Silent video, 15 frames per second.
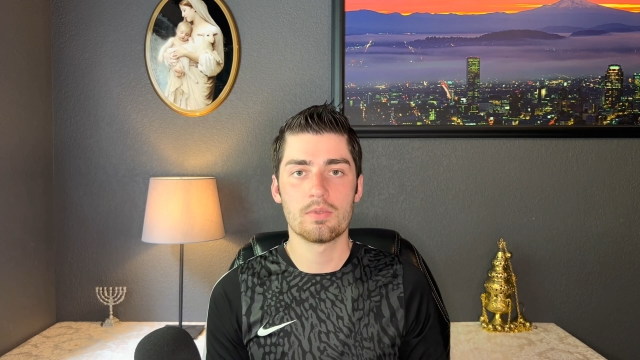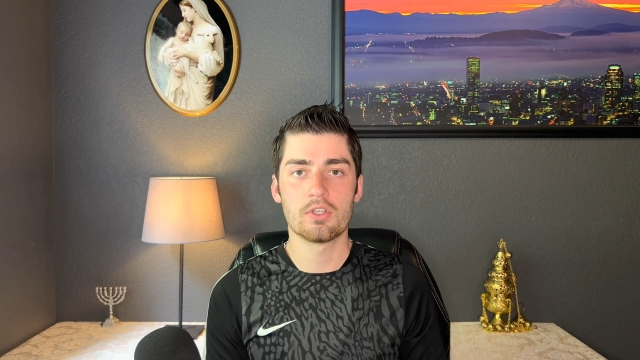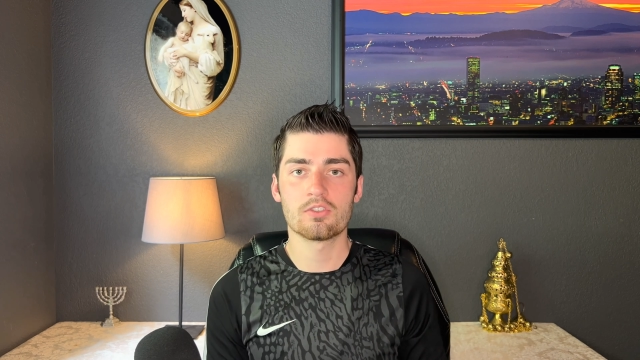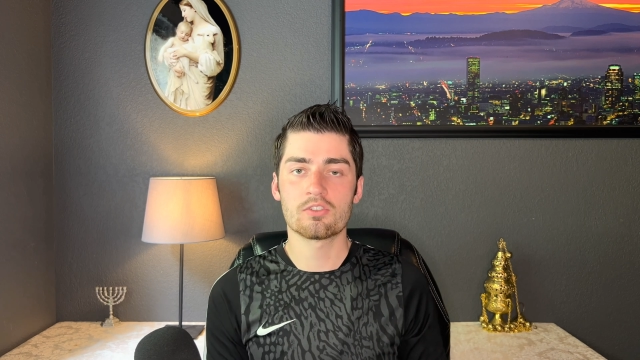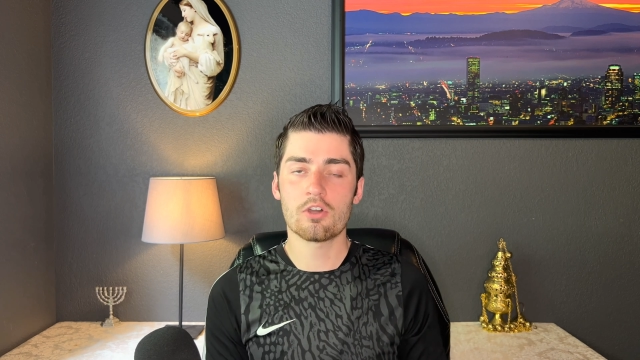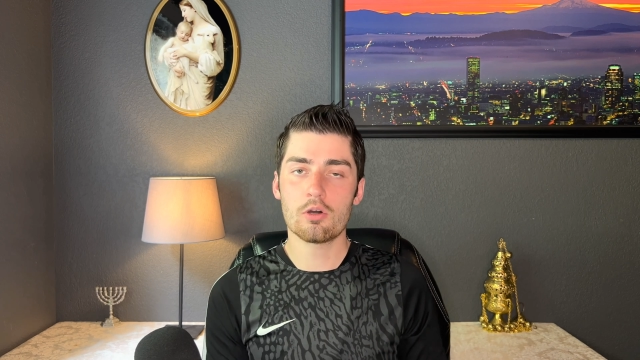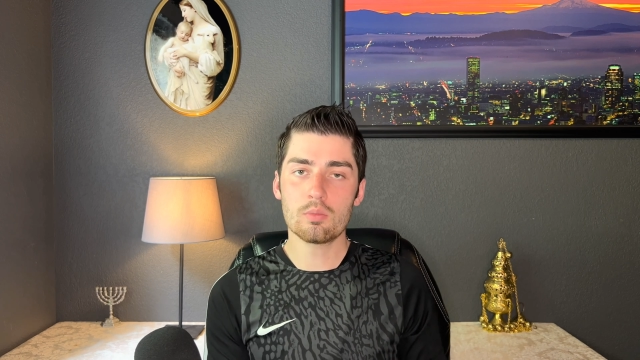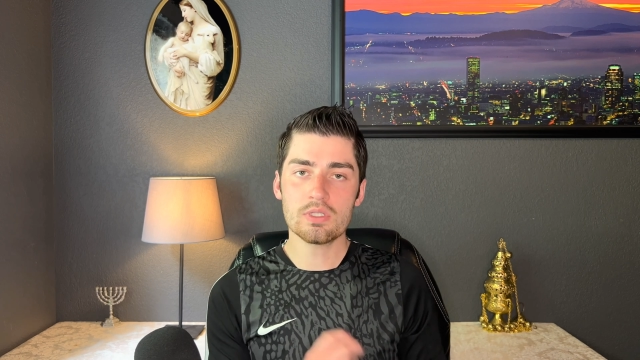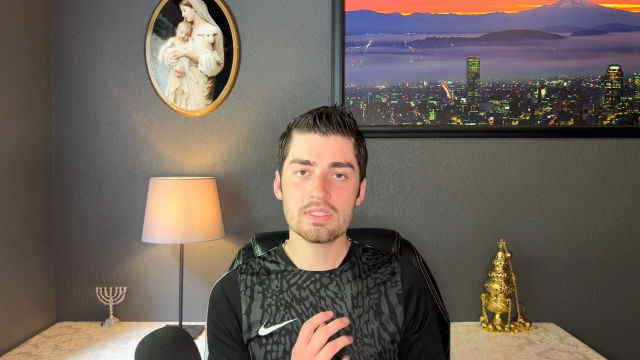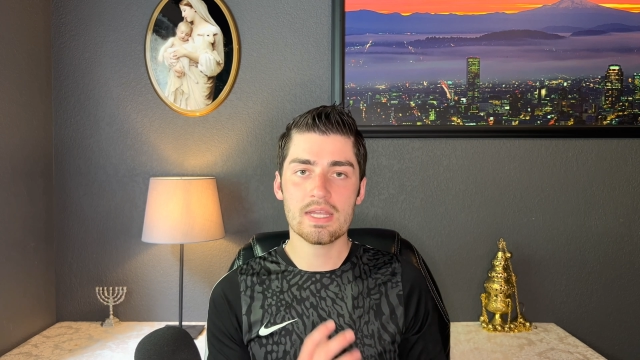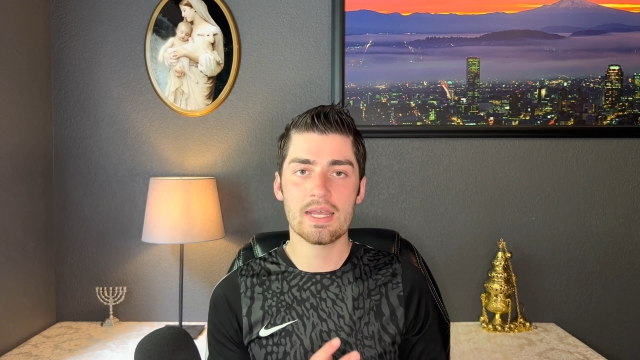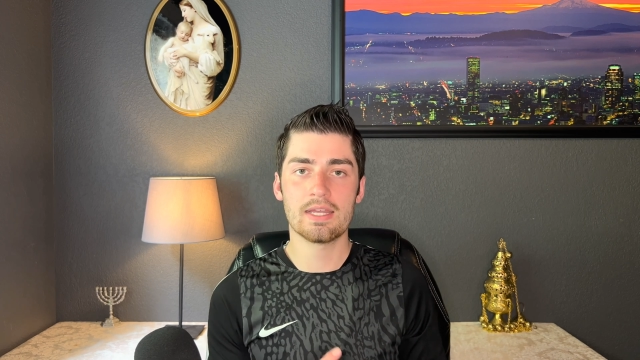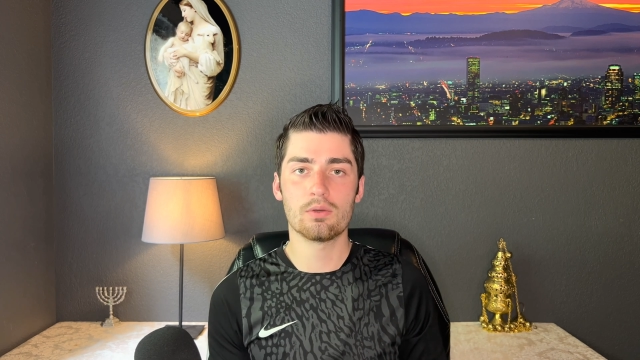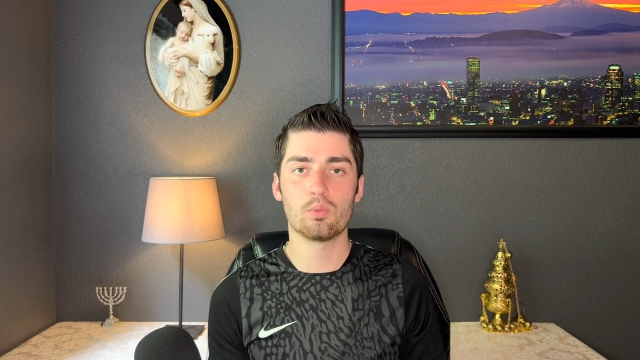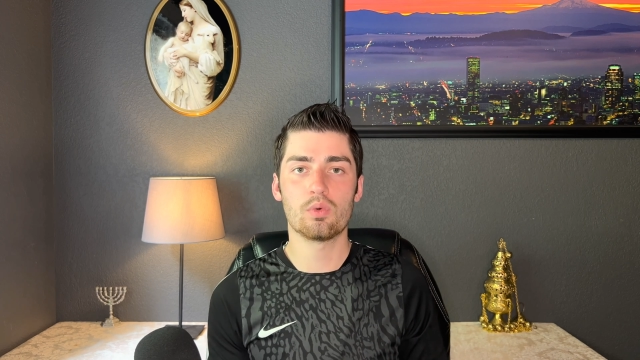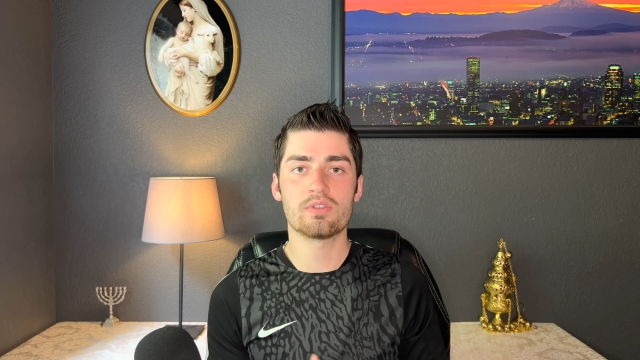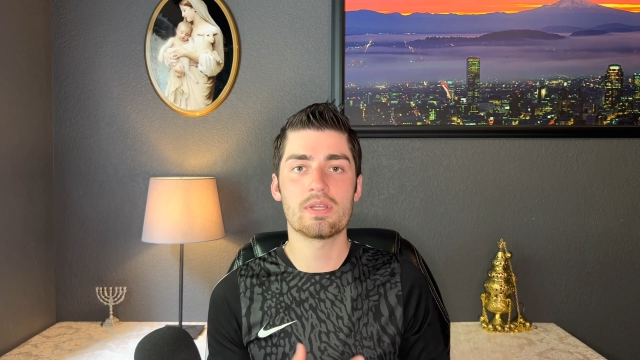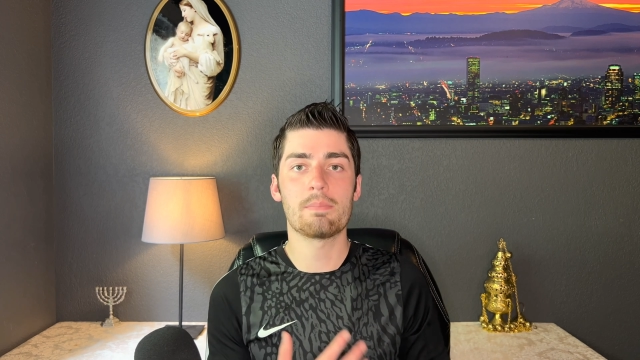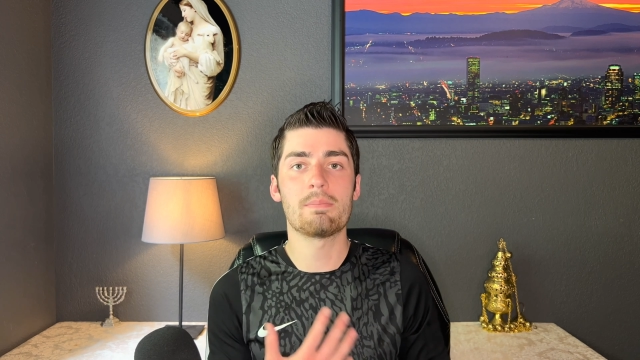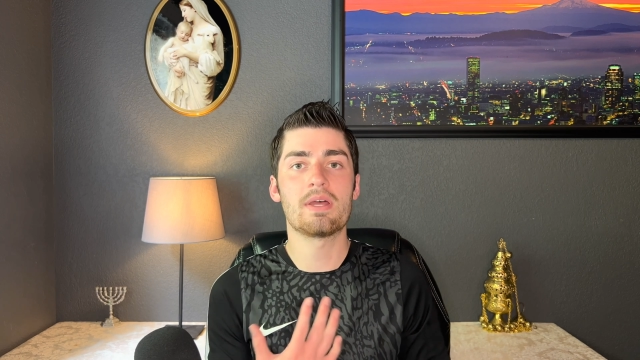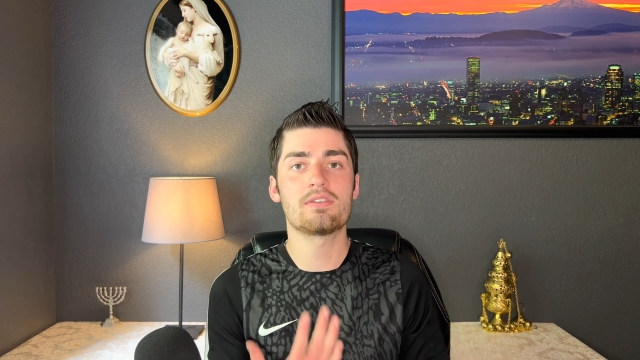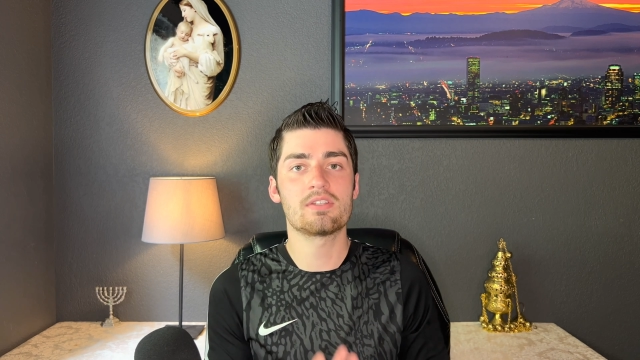Psalm 110 was a
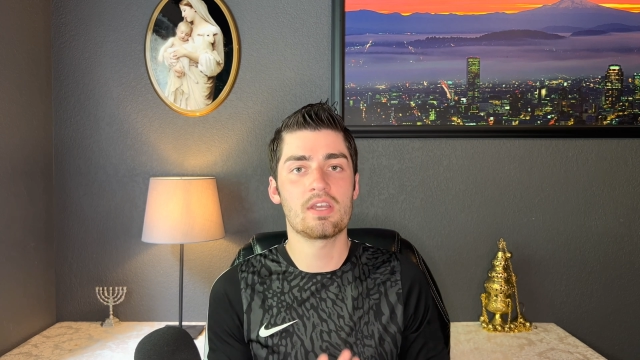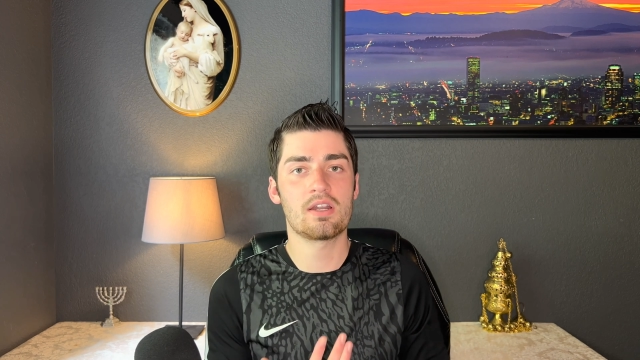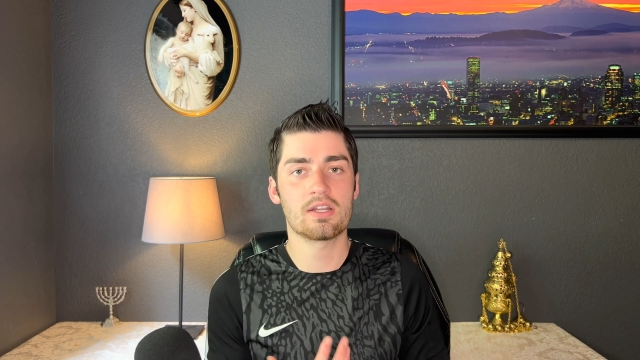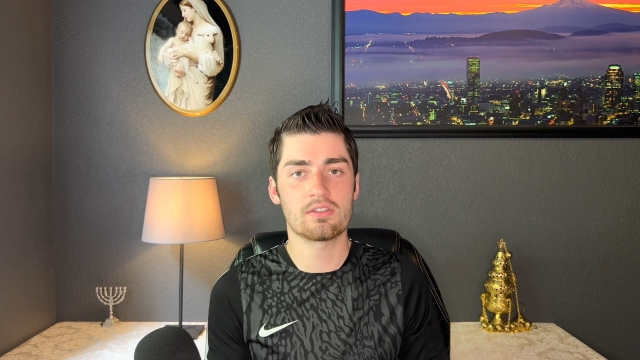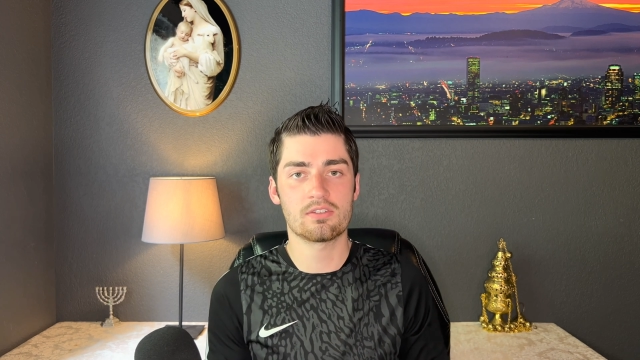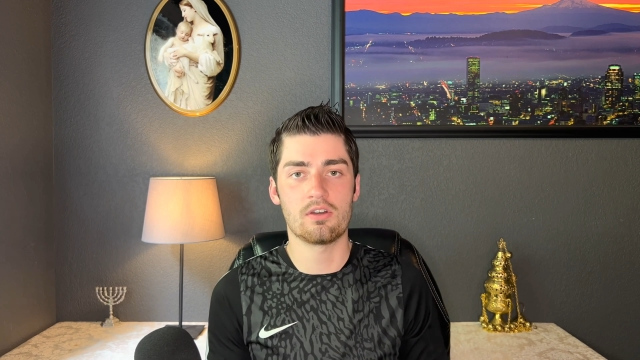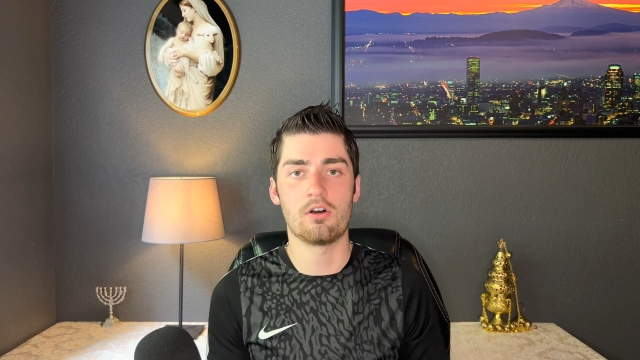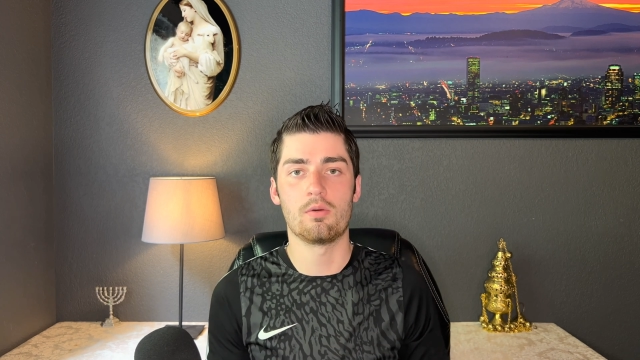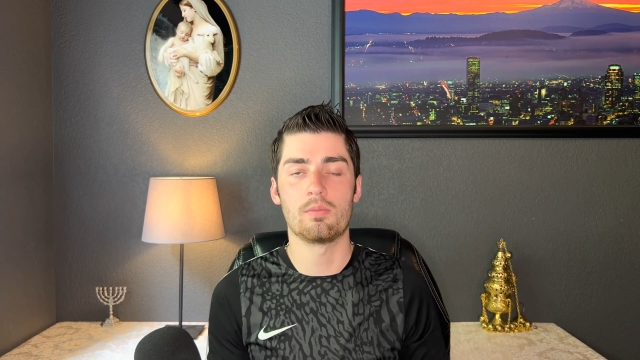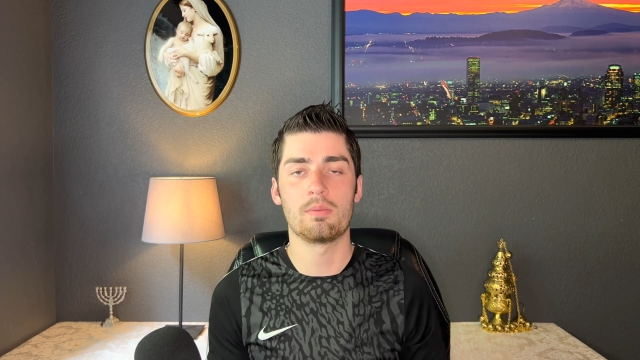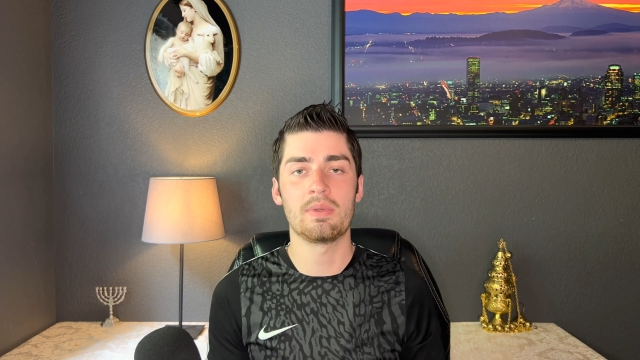messianic psalm,